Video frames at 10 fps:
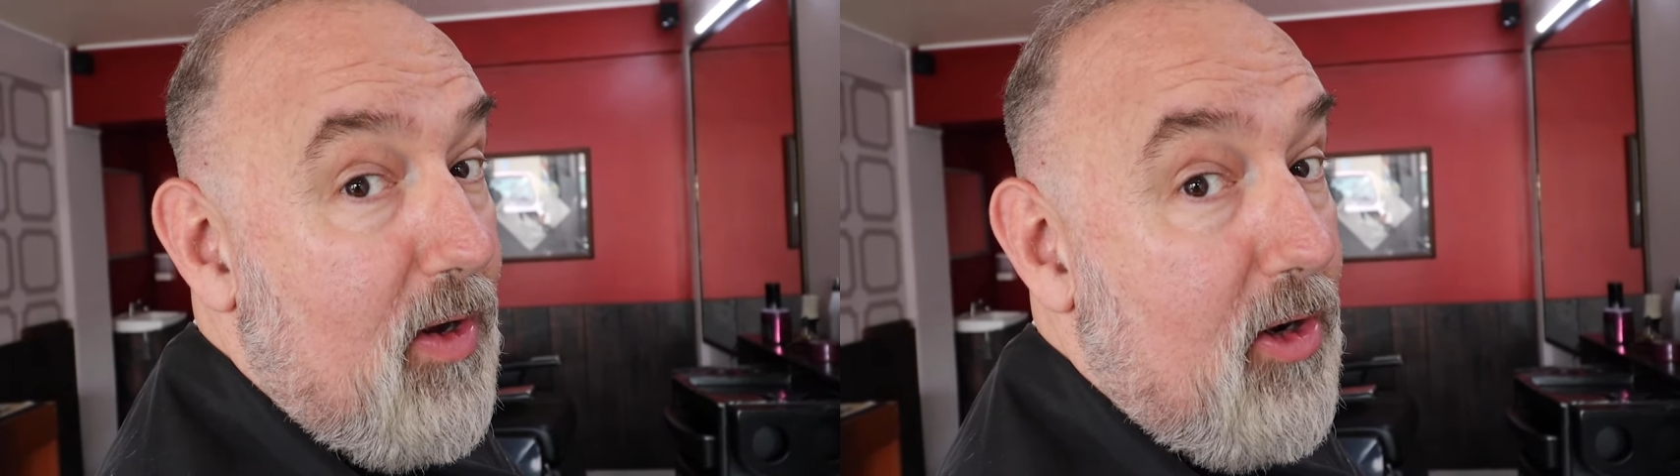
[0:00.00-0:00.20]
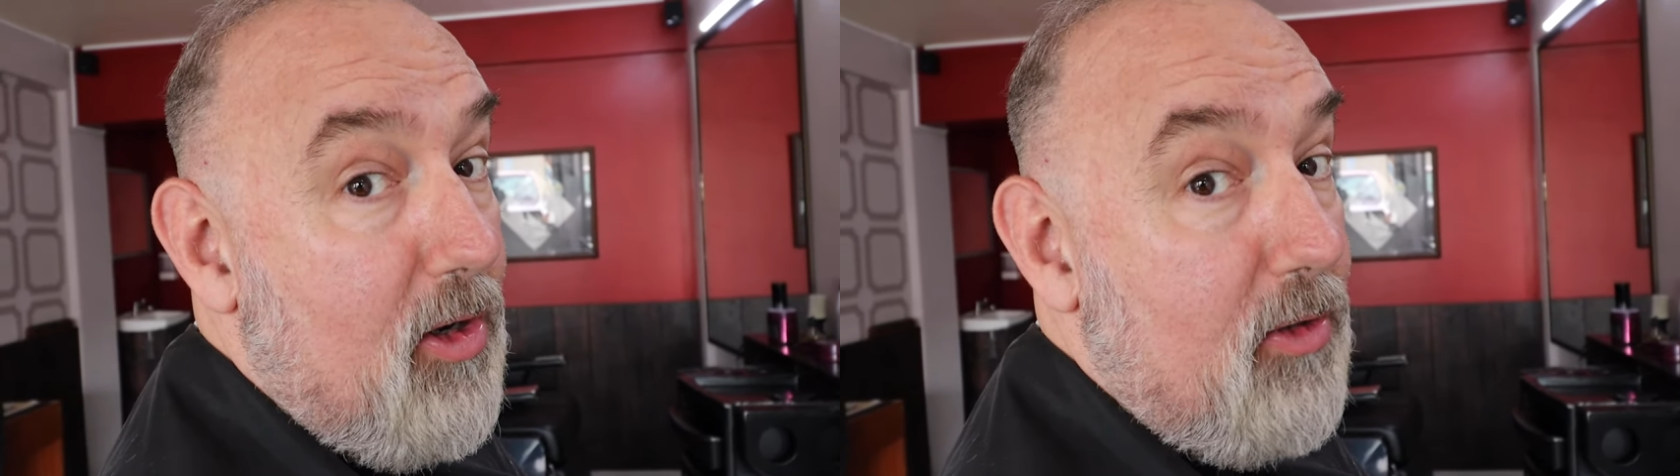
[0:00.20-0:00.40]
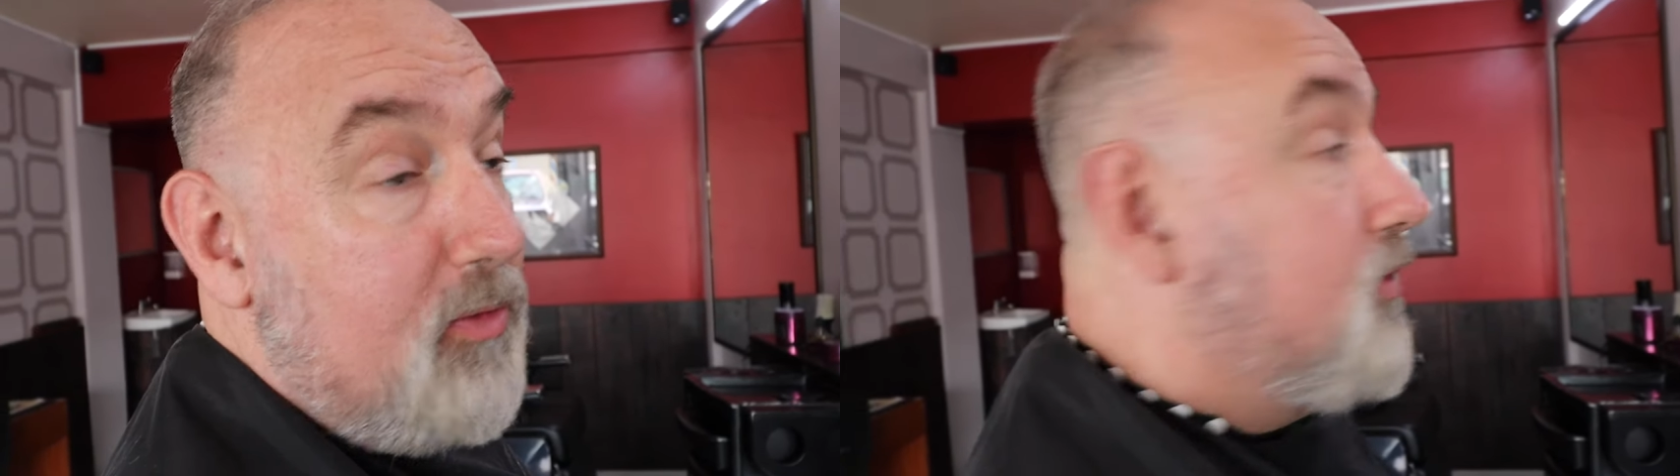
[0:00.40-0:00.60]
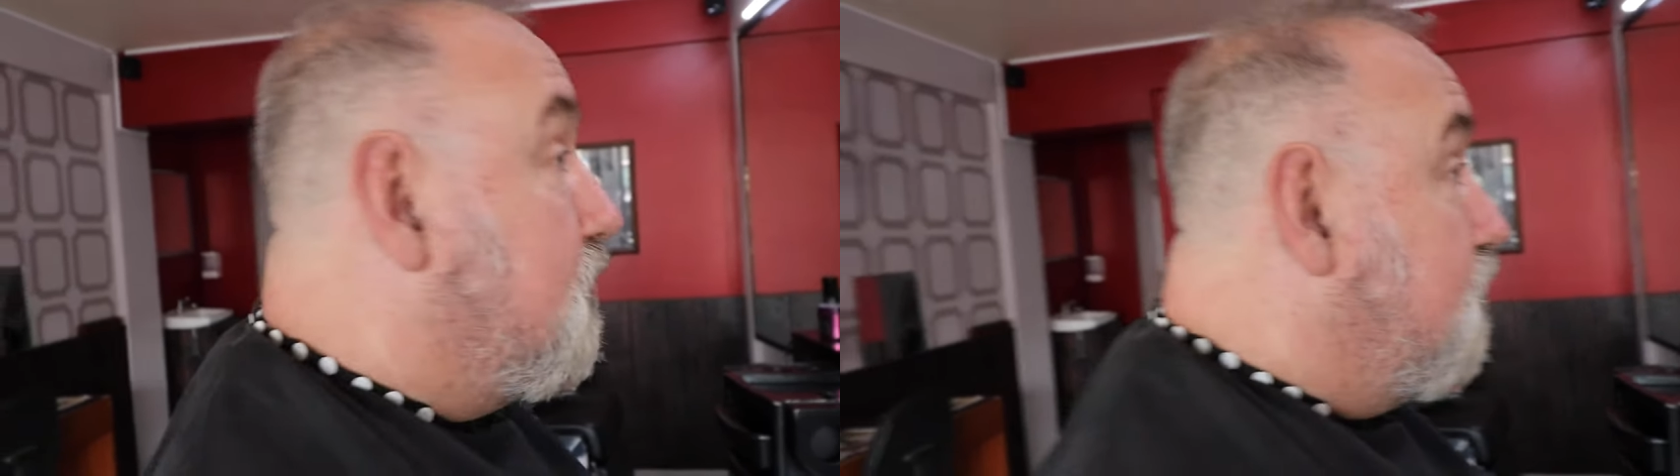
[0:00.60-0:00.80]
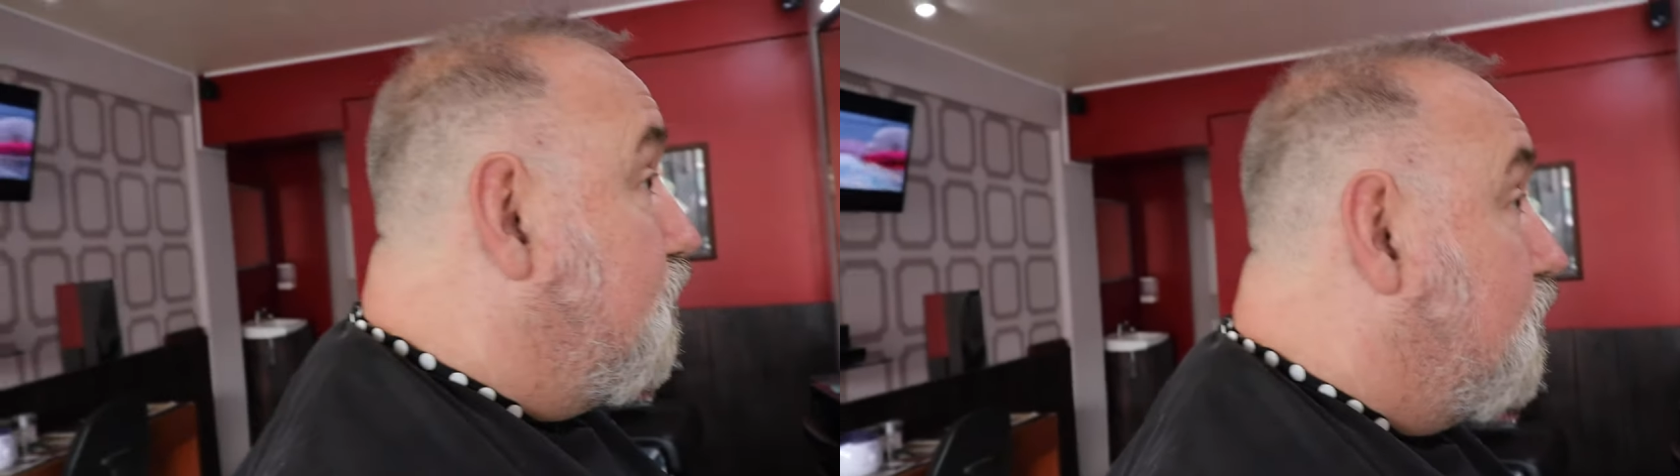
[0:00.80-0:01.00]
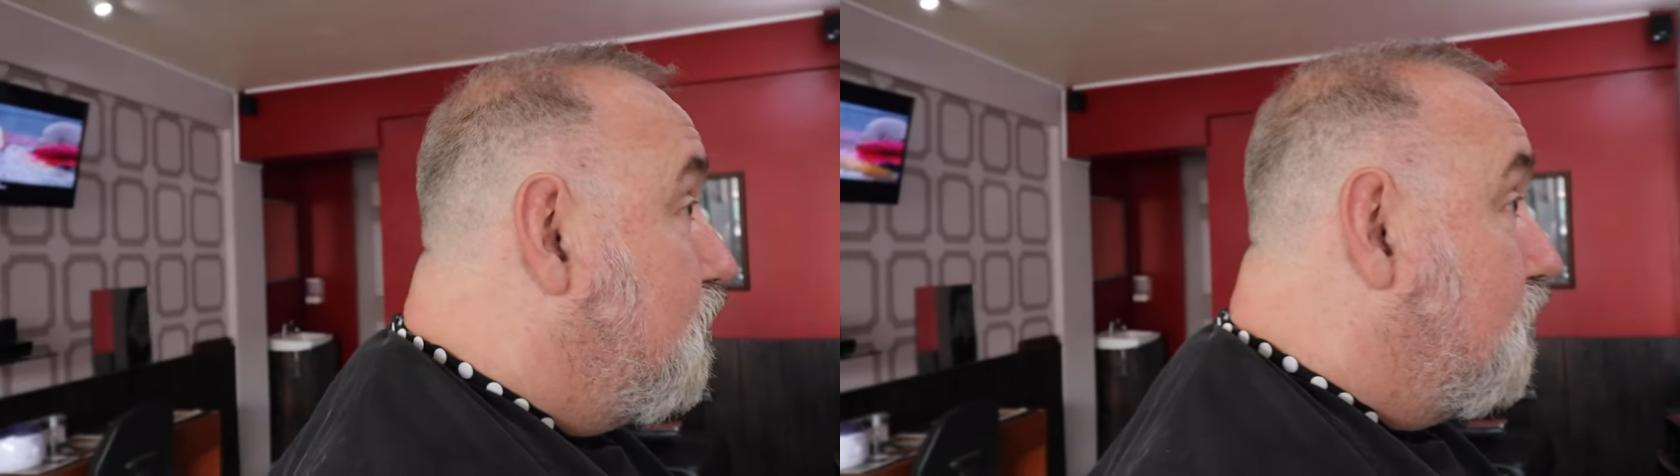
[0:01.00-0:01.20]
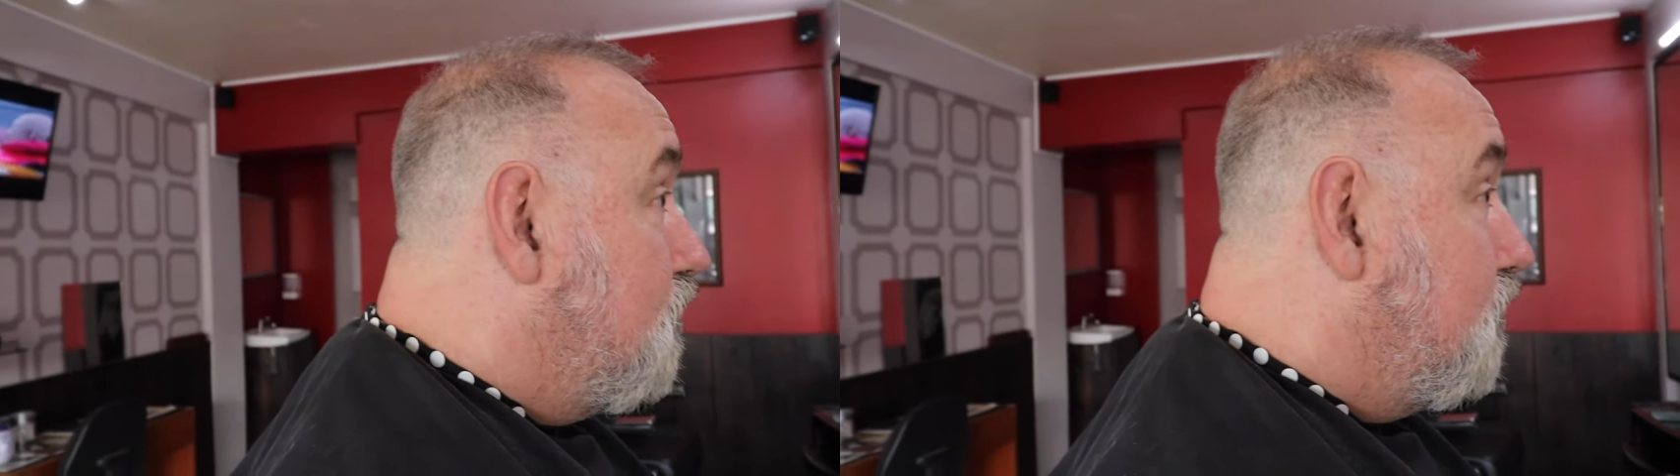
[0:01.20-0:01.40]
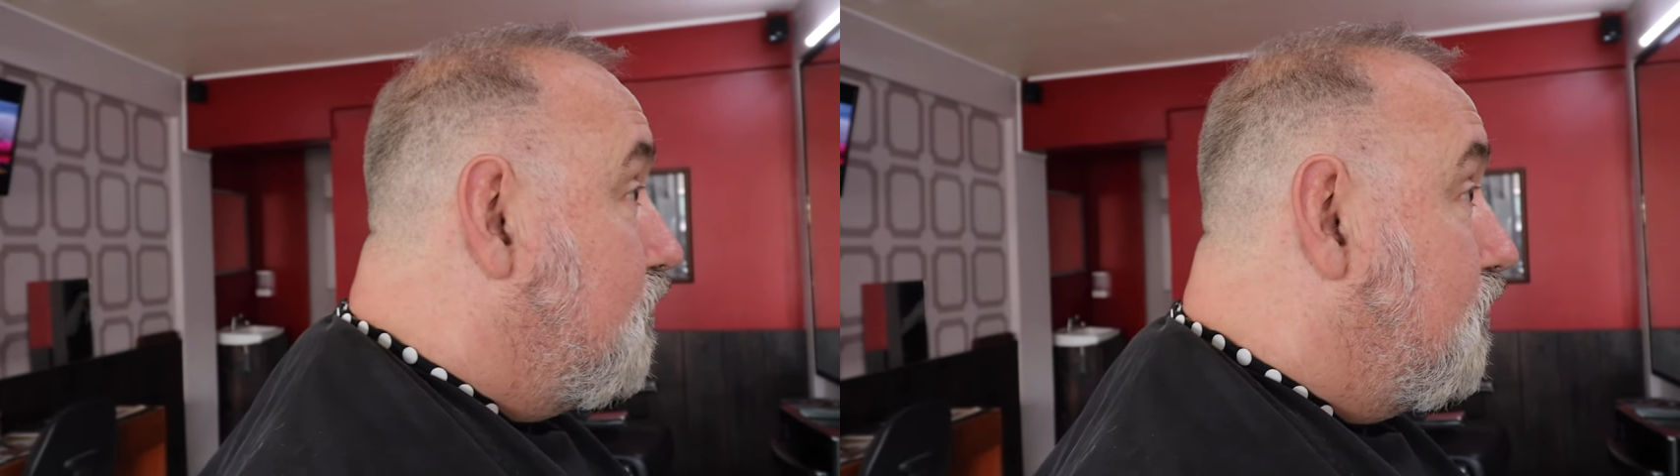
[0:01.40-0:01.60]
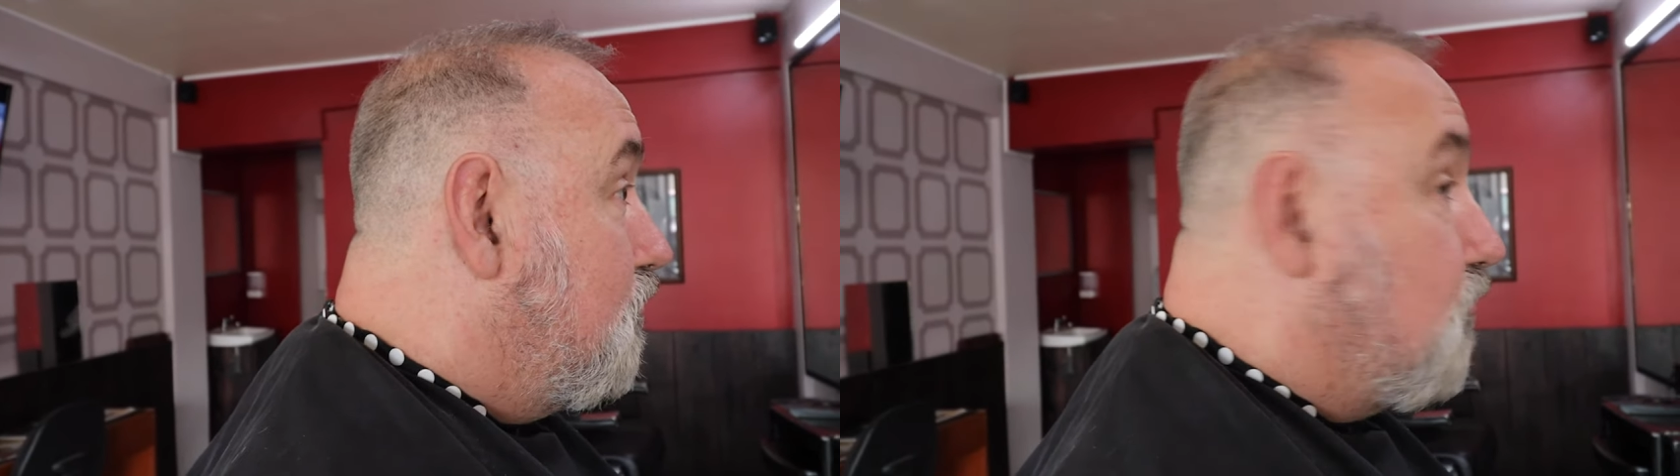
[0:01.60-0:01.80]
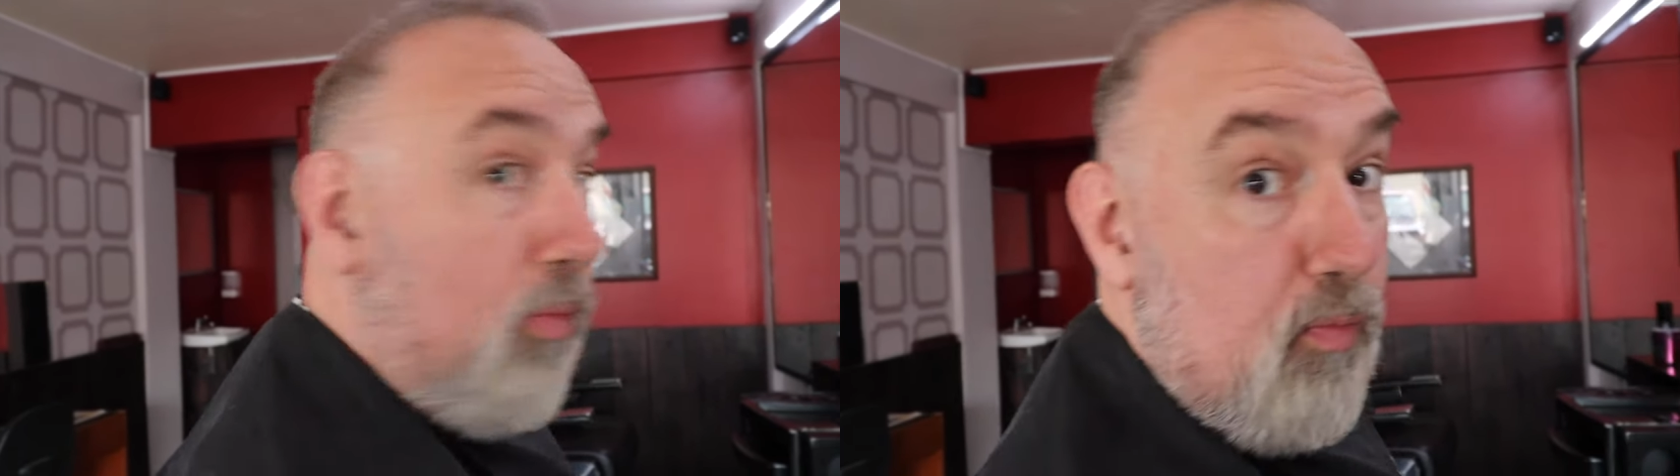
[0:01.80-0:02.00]
Juan Carlos?
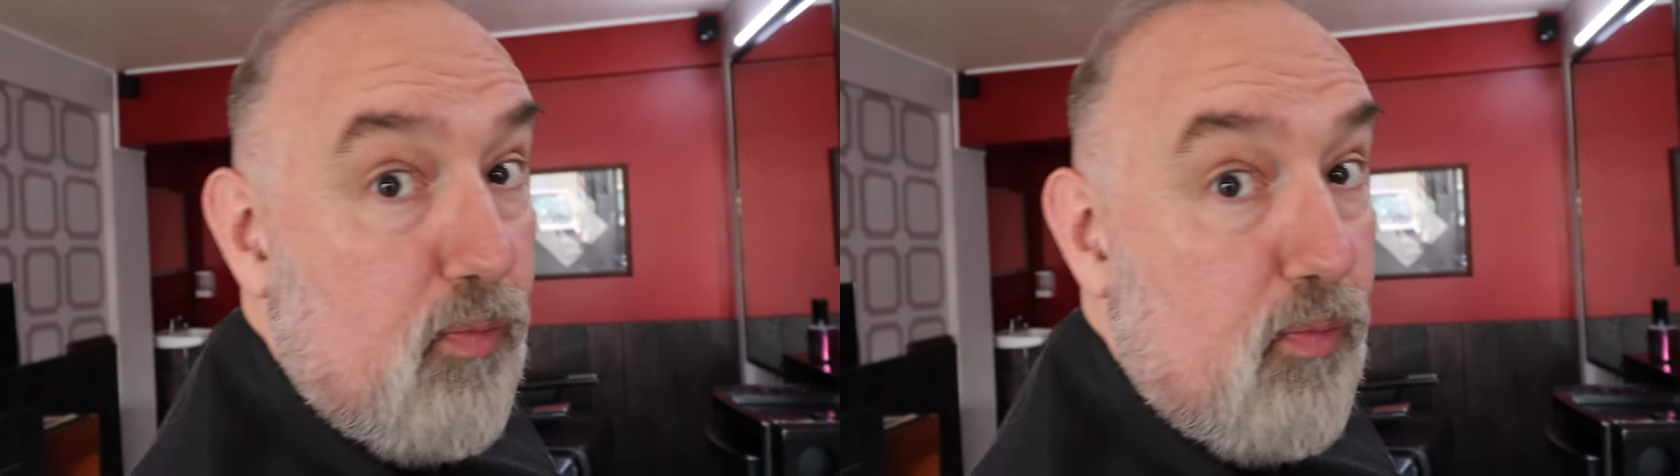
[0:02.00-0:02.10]
Very.